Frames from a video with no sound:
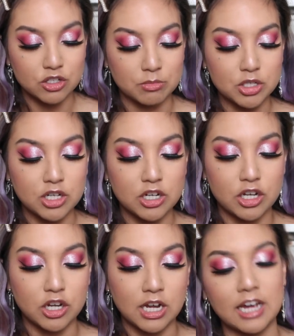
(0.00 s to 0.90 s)
So I'm just
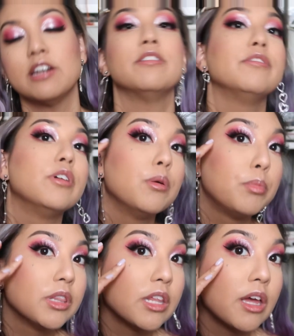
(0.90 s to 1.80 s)
gonna kind of
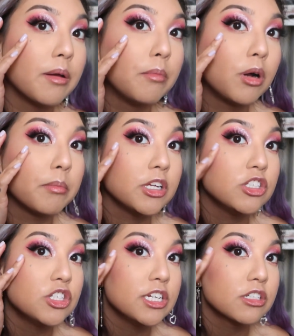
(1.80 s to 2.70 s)
put them on my
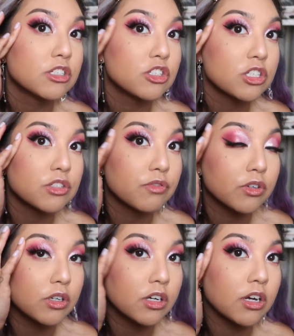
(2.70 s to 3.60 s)
cheeks just
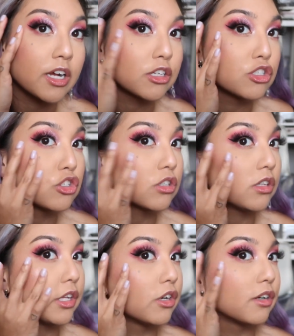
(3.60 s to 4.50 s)
for extra
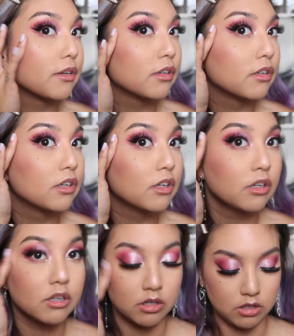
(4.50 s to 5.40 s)
glitter,
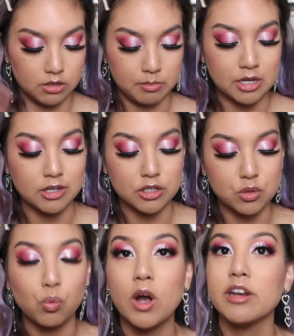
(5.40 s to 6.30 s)

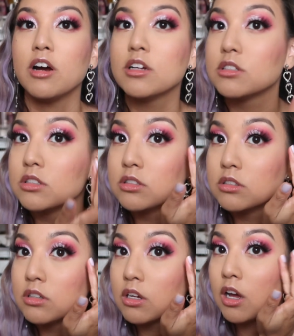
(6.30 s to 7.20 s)
because why not?
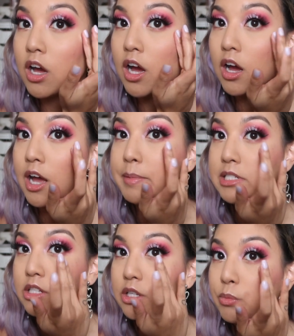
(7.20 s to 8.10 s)
I
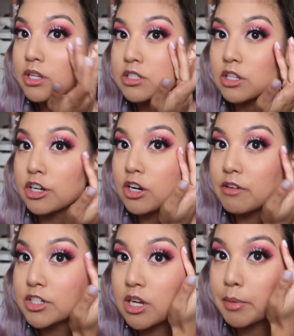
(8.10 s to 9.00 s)
basically wear this glitter
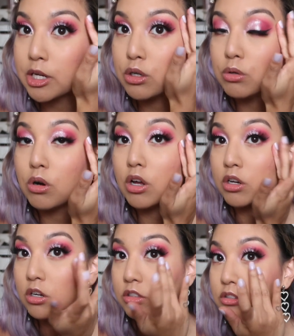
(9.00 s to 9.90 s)
every time I go
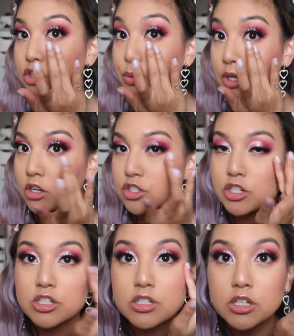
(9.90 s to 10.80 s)
on to a
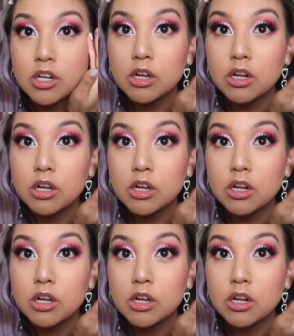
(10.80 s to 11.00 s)
concert.